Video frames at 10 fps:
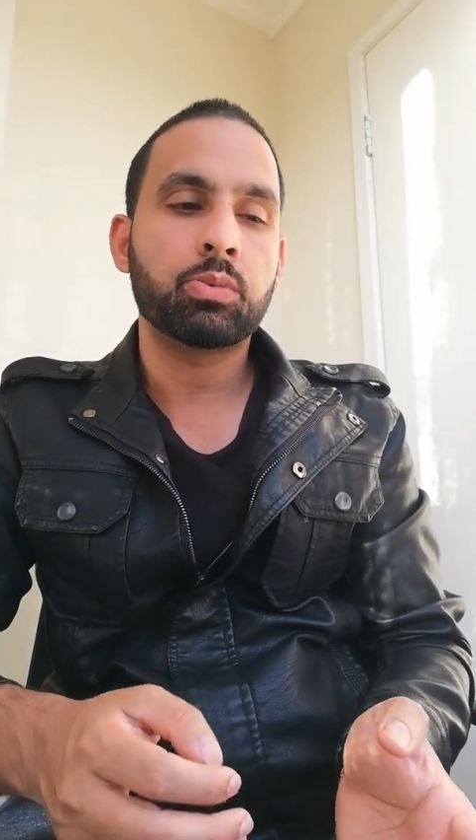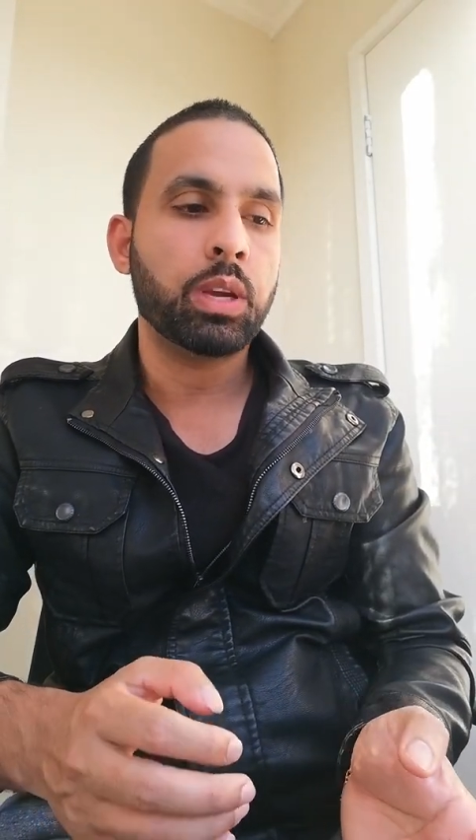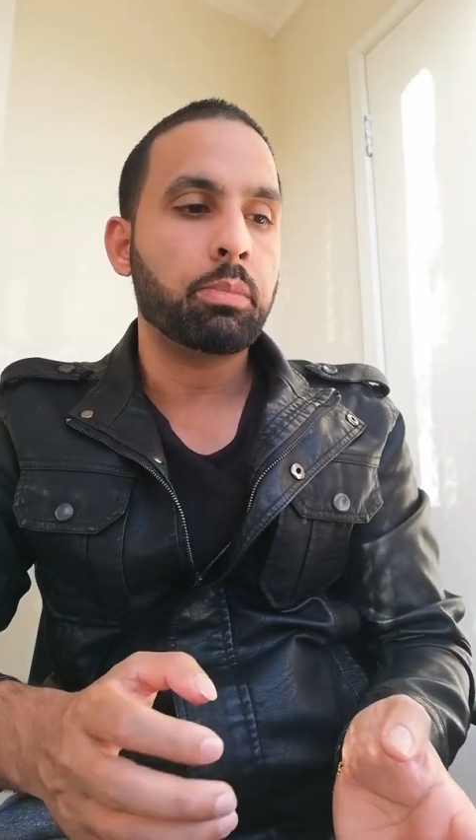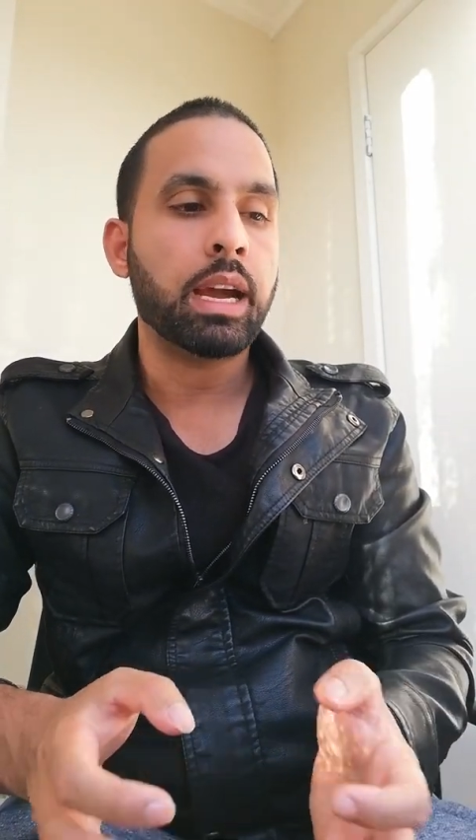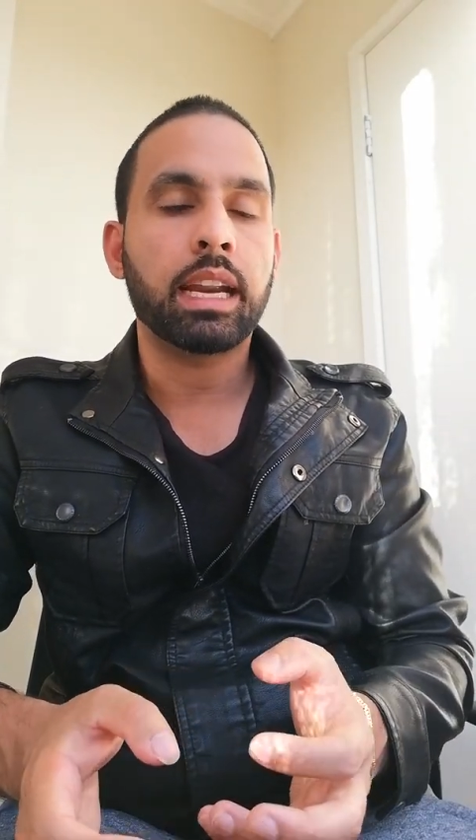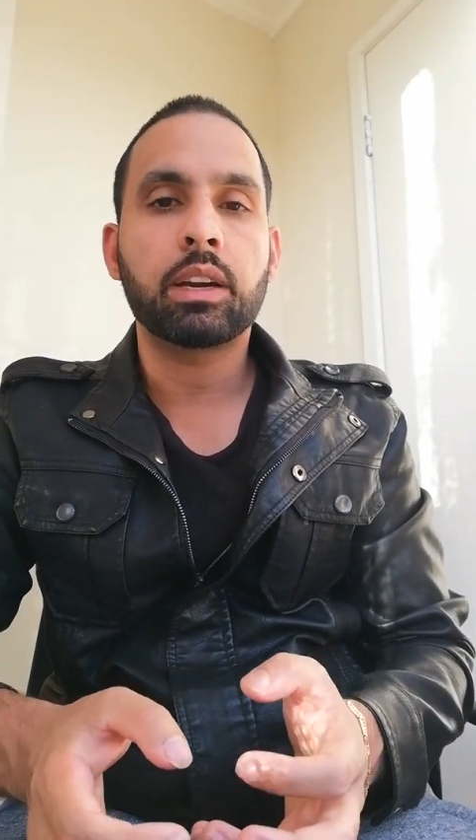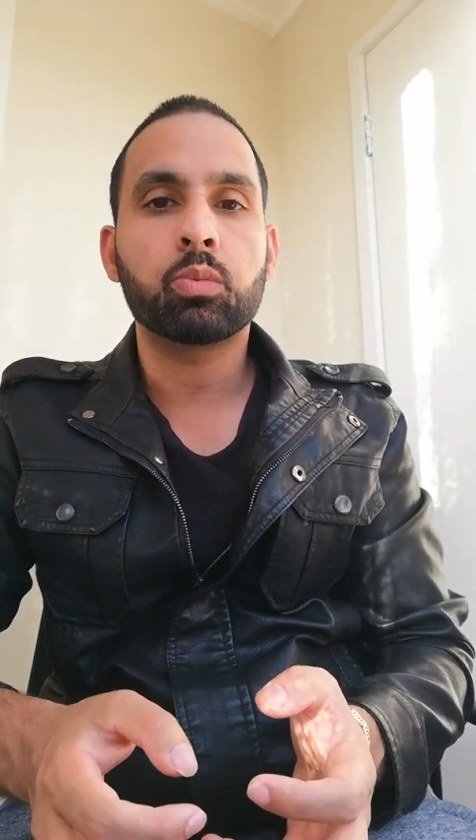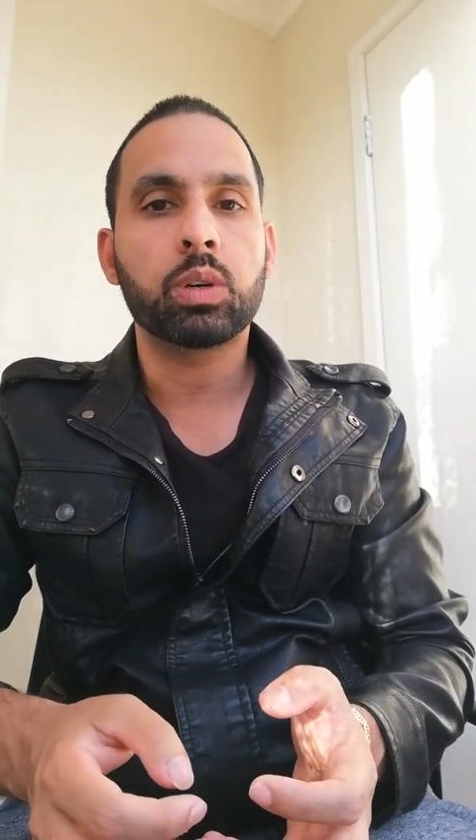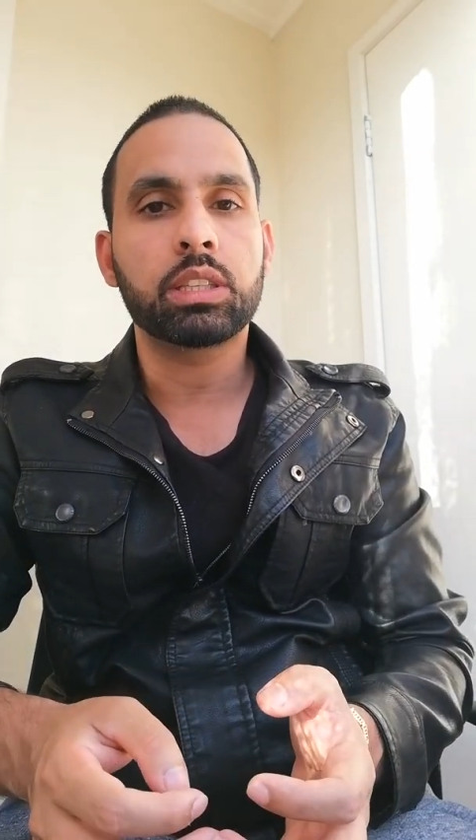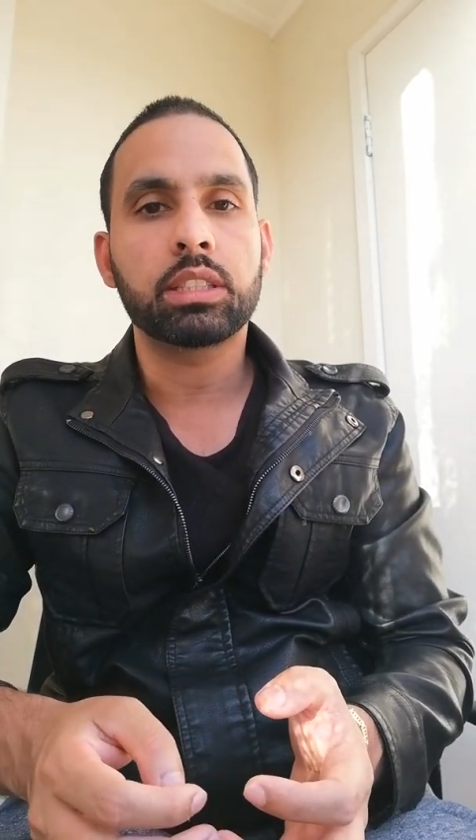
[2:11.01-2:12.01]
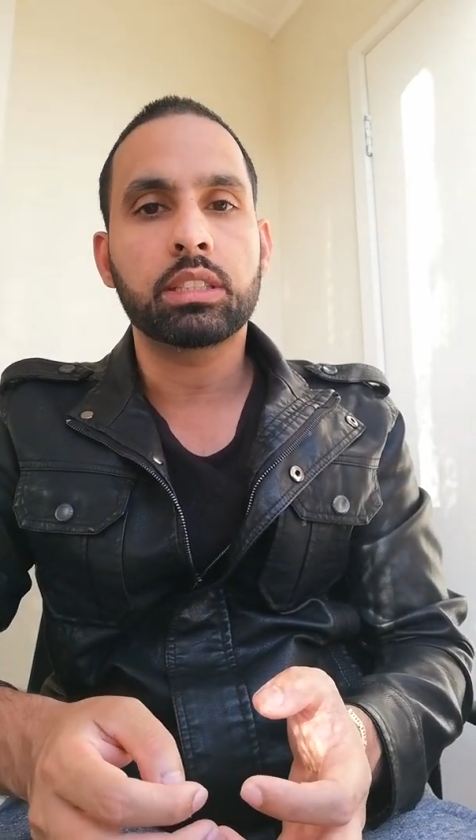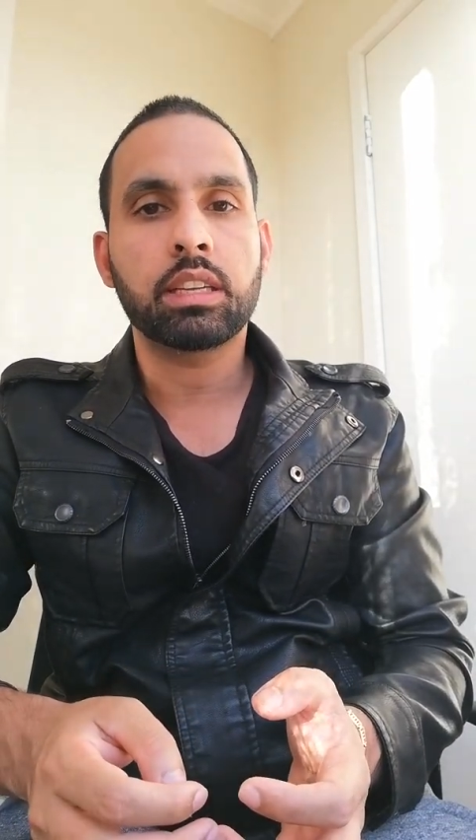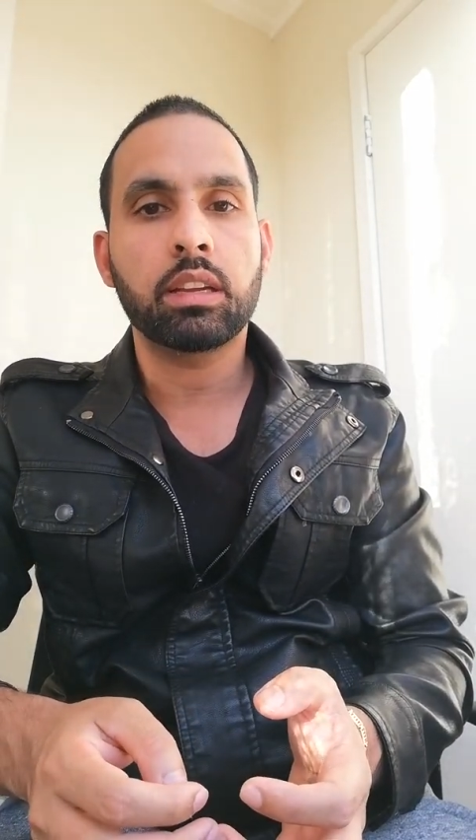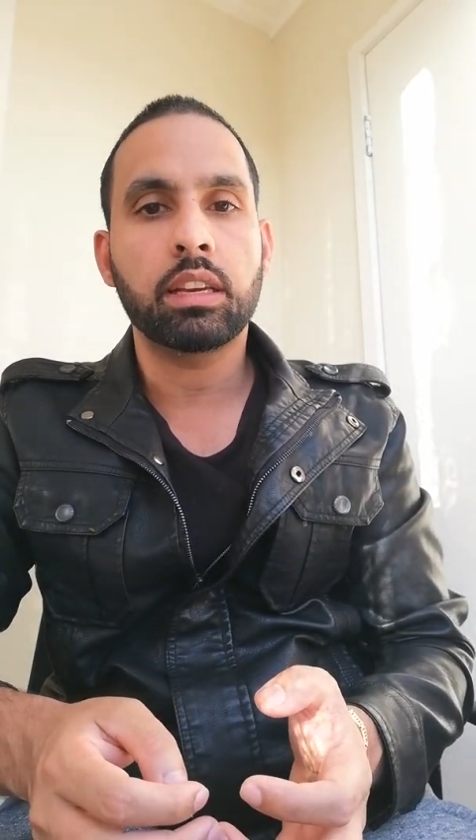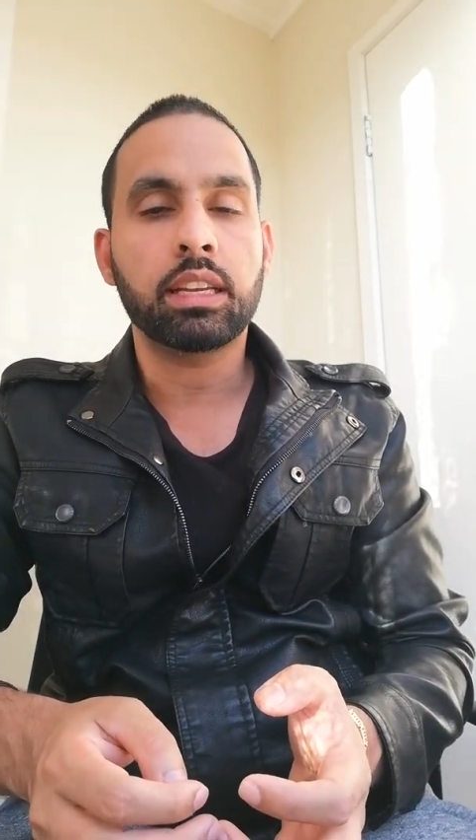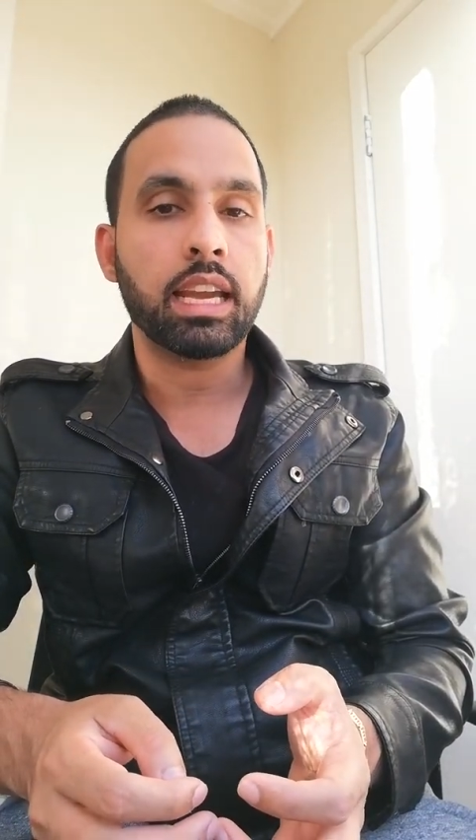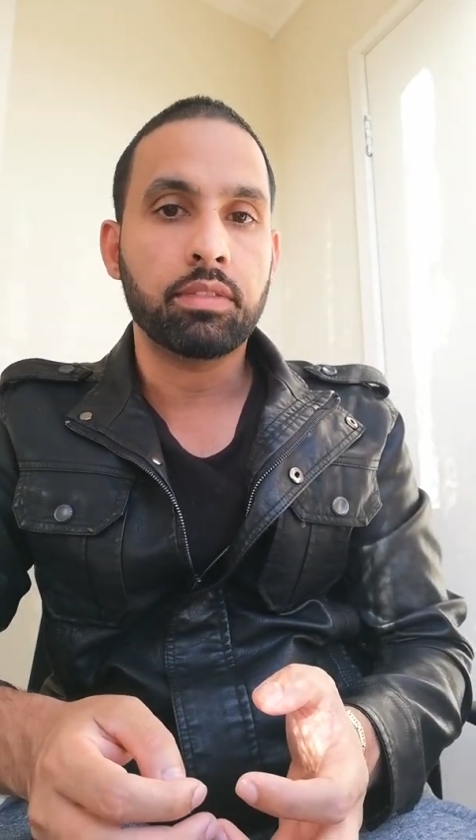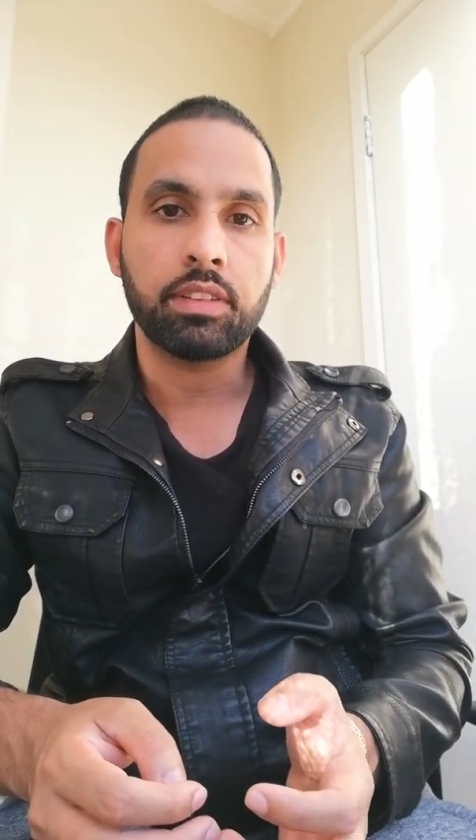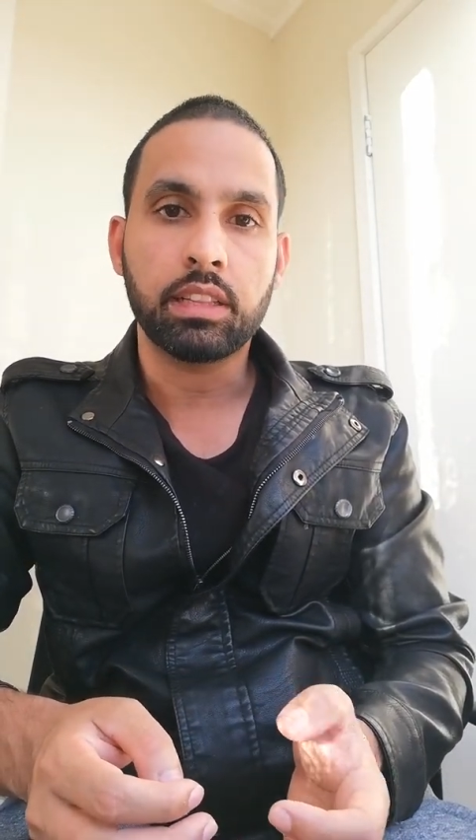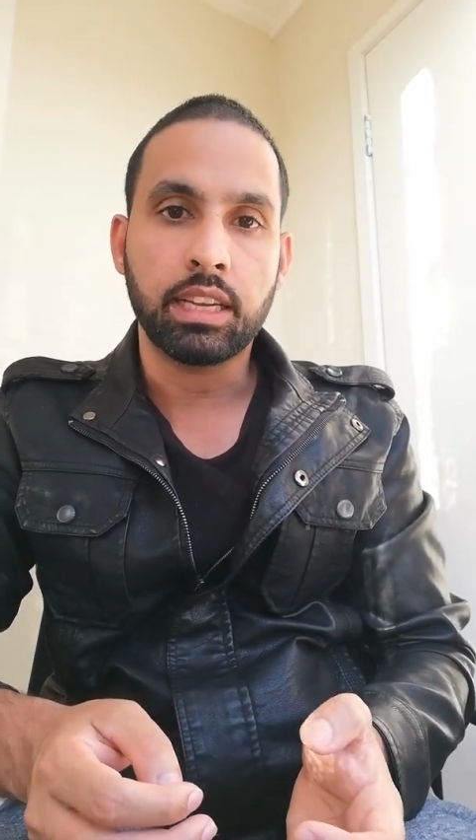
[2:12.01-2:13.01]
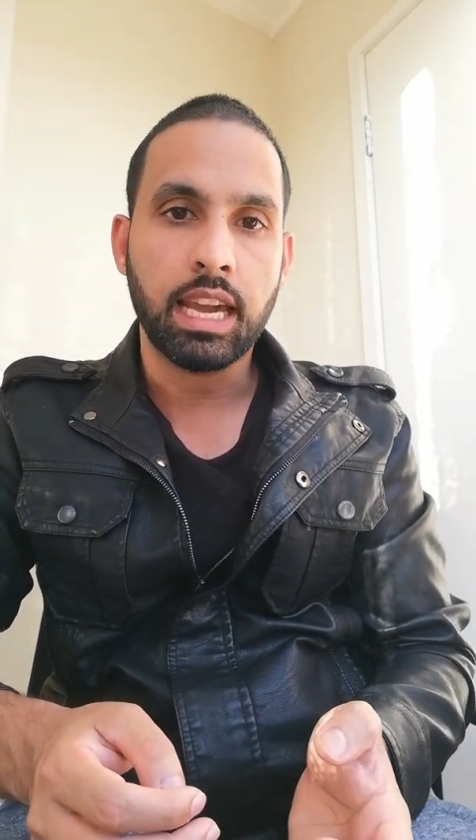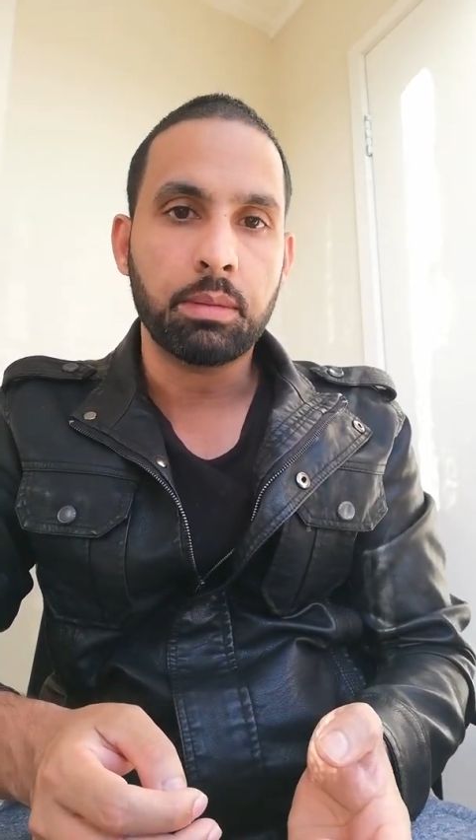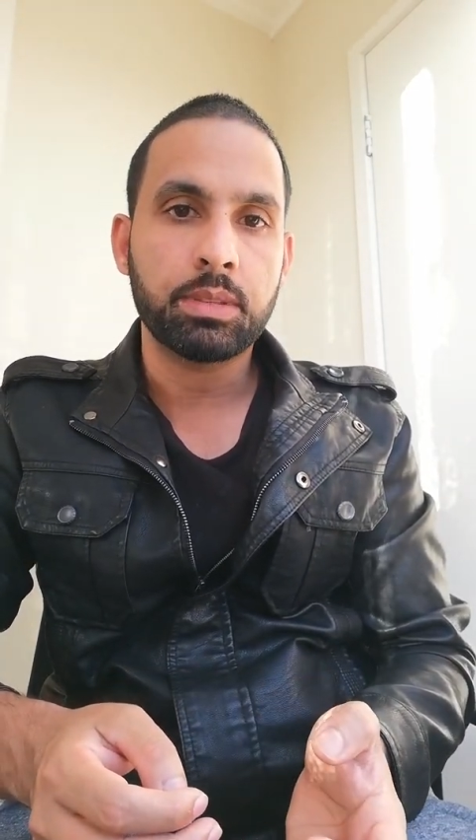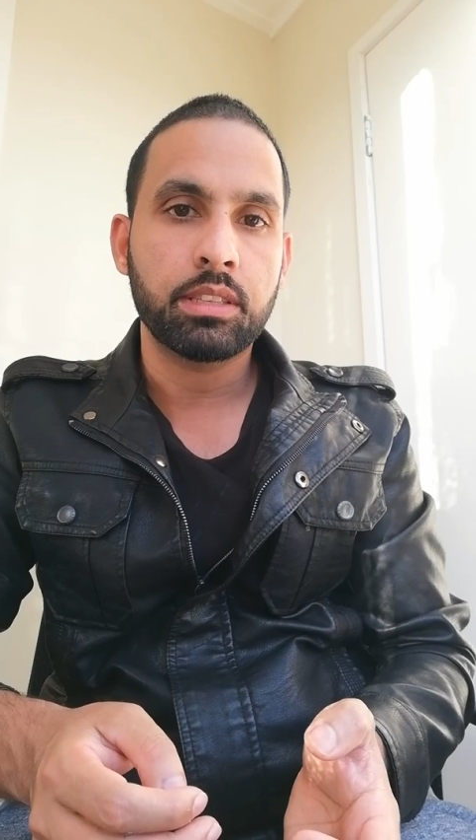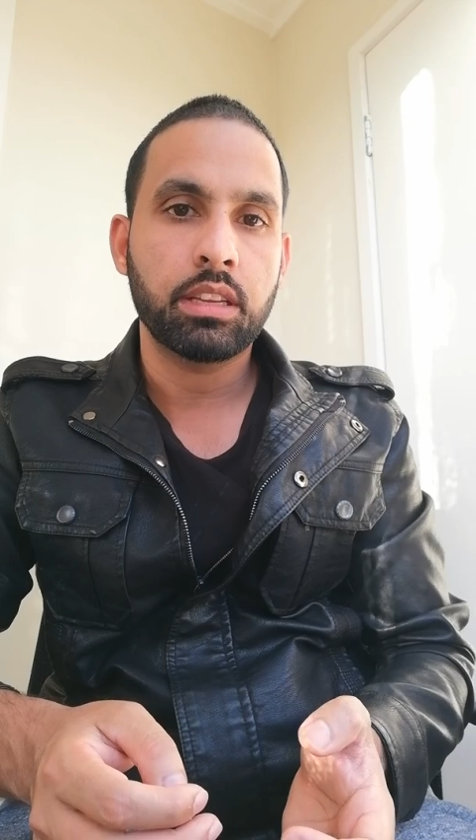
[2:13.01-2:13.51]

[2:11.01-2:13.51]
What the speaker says: where migrant workers can fill the gaps